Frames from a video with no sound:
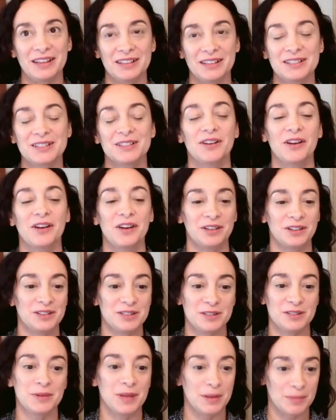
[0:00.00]
an honor
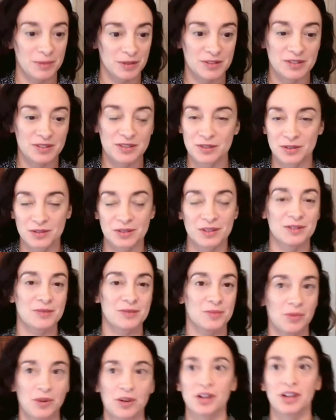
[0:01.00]
to be able to do this
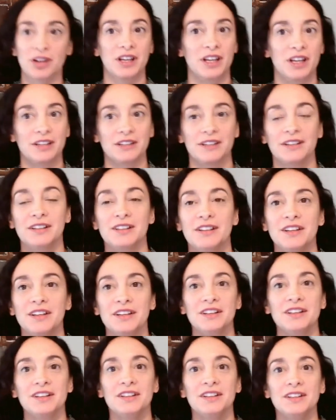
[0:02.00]
work and
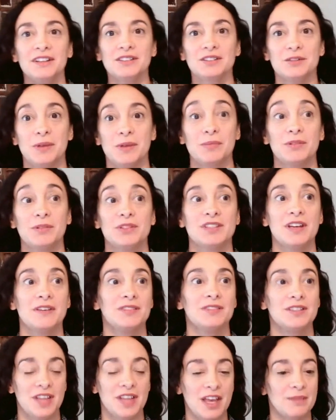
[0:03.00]
to be able to have
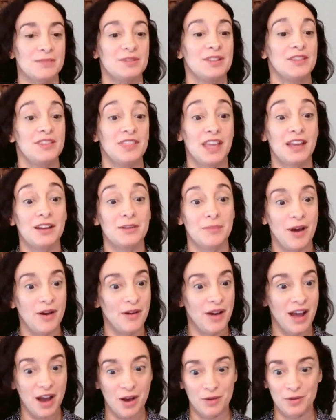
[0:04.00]
the time to think about
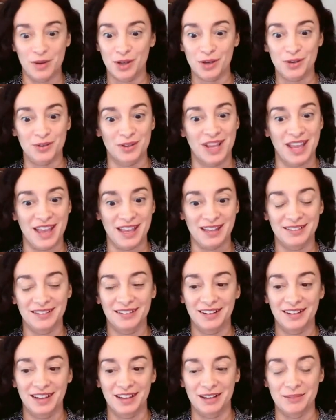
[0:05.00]
how we create
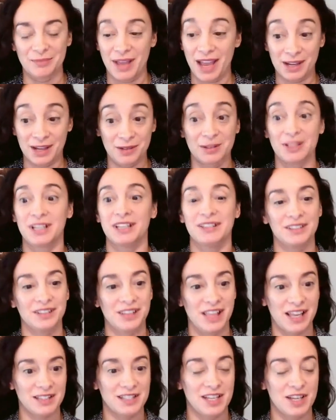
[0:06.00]
equity in the
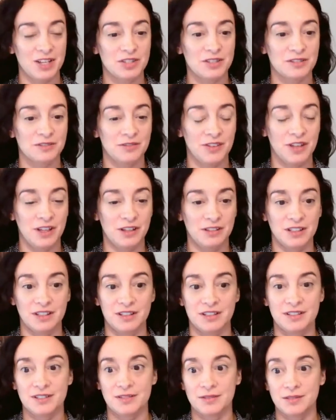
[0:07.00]
lactation field. And
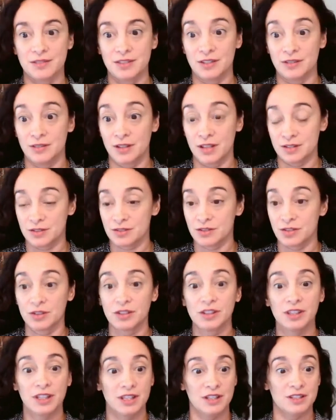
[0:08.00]
it's
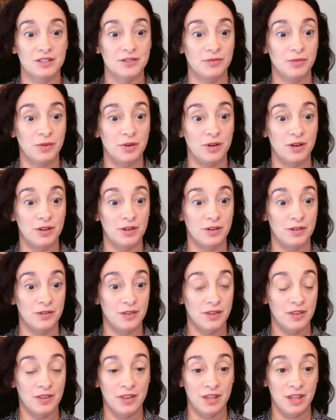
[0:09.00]
for
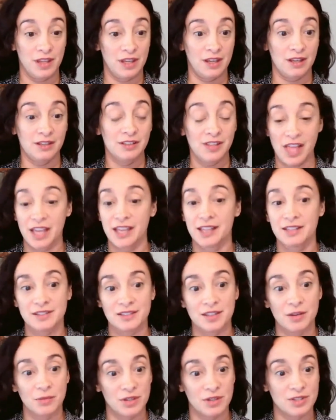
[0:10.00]
the clients
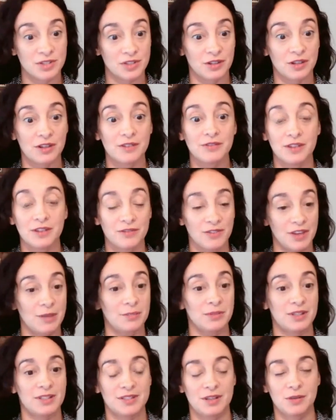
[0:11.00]
that we serve, the
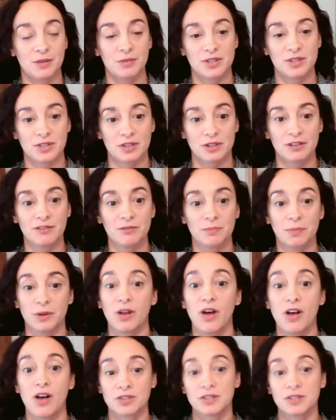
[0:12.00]
families that we serve, but
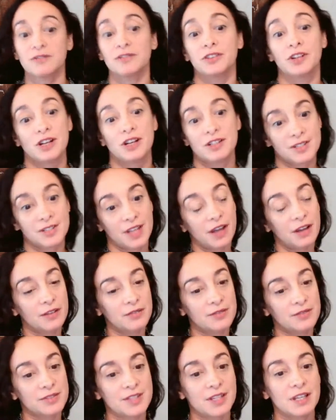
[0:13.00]
also for
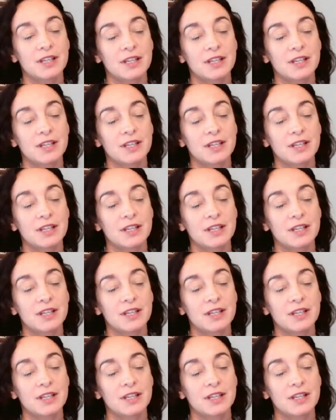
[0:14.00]
ourselves.